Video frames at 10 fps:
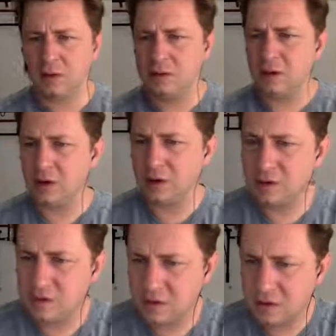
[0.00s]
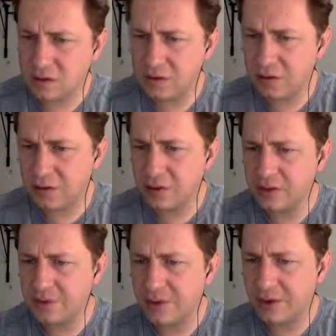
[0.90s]
Yeah, it's still in the wrong
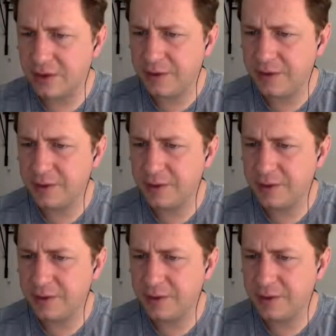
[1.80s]
spot.